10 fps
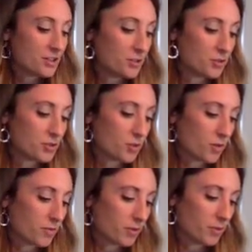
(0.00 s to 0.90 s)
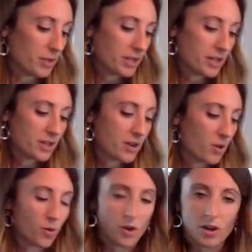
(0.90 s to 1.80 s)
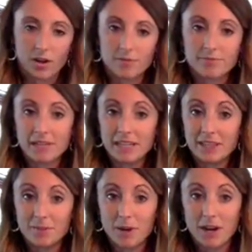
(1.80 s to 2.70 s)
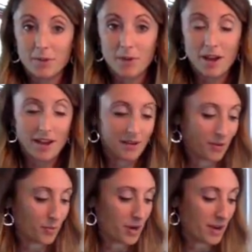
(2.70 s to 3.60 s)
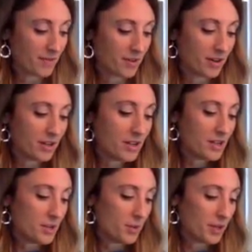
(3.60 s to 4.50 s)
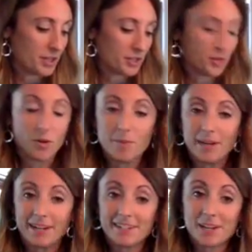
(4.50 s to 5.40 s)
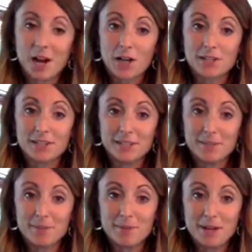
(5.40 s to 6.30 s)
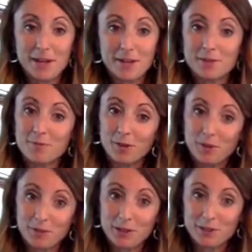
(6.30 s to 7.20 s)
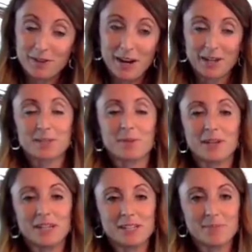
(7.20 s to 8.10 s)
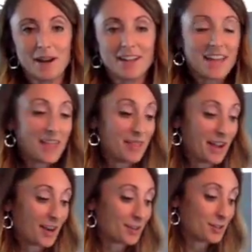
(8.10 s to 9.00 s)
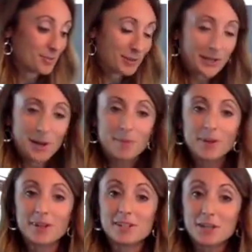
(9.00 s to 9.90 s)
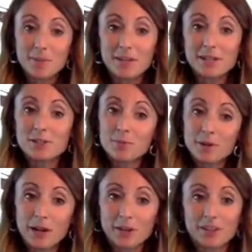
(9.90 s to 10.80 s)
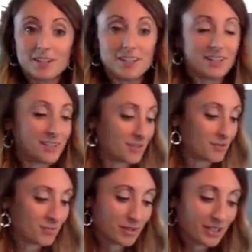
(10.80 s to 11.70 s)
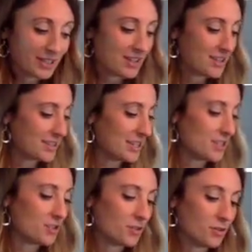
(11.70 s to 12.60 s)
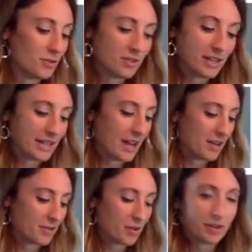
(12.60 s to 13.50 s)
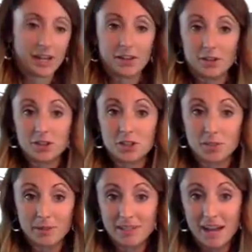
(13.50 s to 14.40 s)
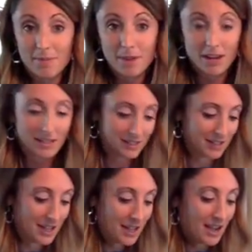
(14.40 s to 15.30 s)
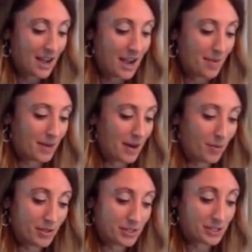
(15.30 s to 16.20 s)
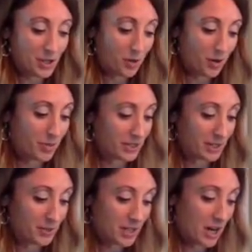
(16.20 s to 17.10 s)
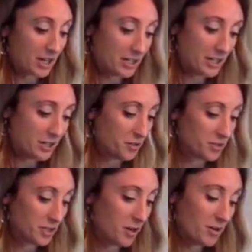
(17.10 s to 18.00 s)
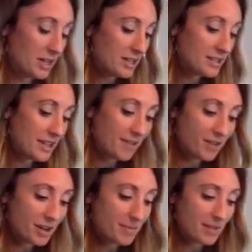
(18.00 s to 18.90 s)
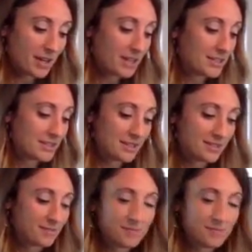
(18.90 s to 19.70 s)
to store for the week or eat them right away or whatever you want to do, or make a sauce to dip them in for the French fry experience. But they are super yummy, super healthy, really easy to, again, throw together. This took me 10 minutes, and I went slower because I was talking to you. So 7 or 8 minutes,